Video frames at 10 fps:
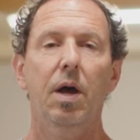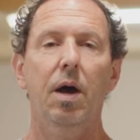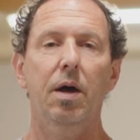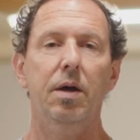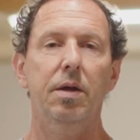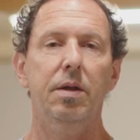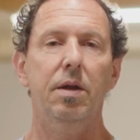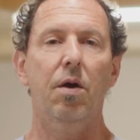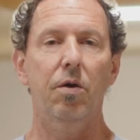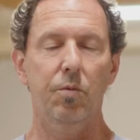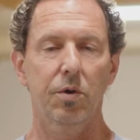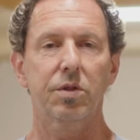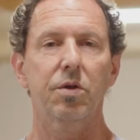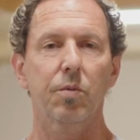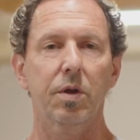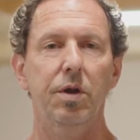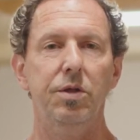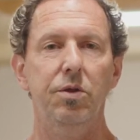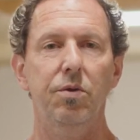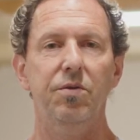artwork that we're going to
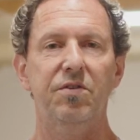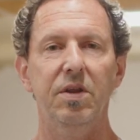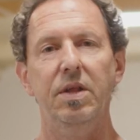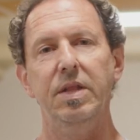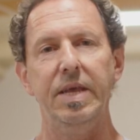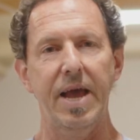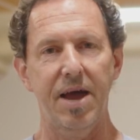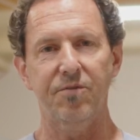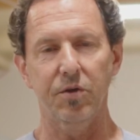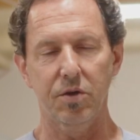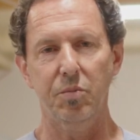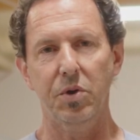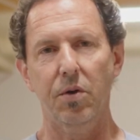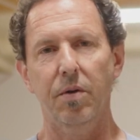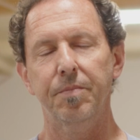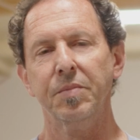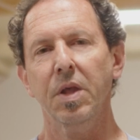use in the Africa mural.